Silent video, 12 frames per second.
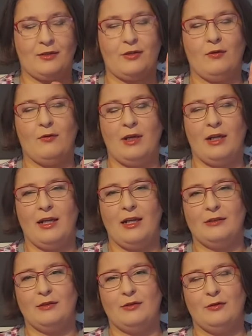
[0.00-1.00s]
So I
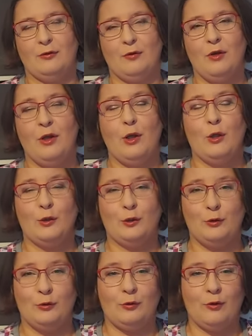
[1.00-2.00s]
had to
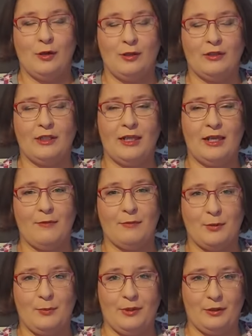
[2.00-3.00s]
do all the
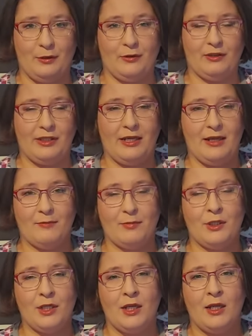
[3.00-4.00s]
hems, pin all the
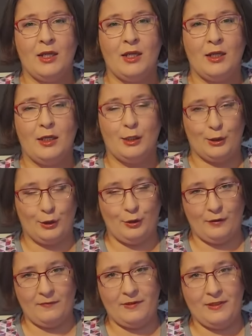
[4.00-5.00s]
hems in
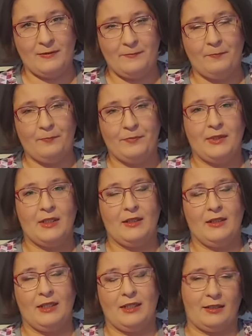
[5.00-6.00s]
gloves,
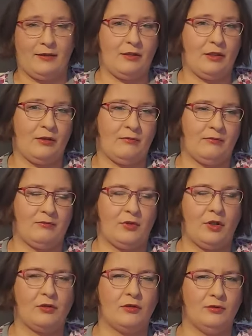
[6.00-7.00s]
like
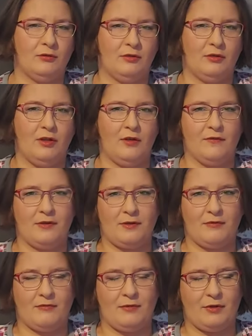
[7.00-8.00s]
cotton gloves,
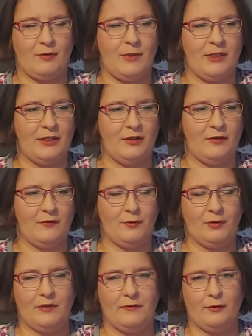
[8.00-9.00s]
cosmetic gloves,
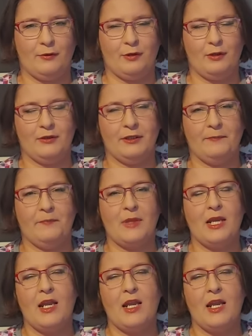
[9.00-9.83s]
whatever you call them,